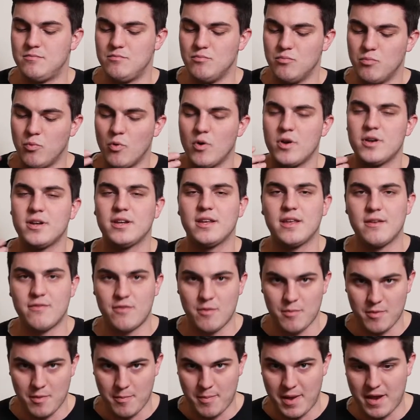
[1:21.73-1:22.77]
wanted to give
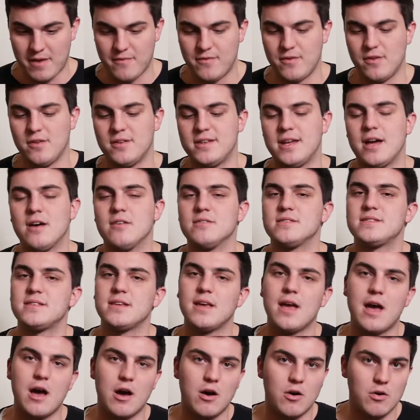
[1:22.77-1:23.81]
them the benefit of the doubt, see
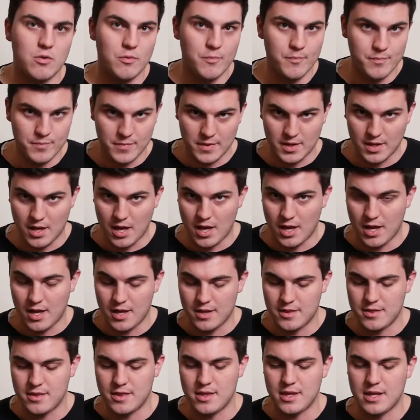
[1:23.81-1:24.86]
how
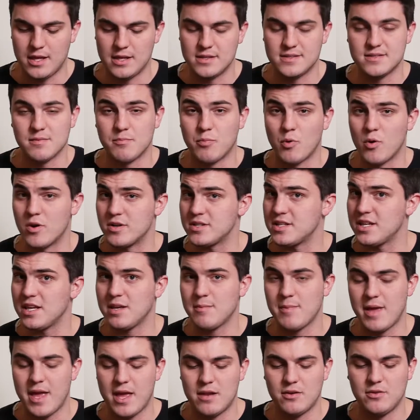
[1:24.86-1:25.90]
the support team
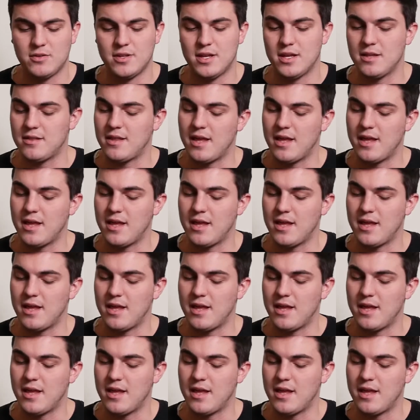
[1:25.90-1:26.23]
handled it.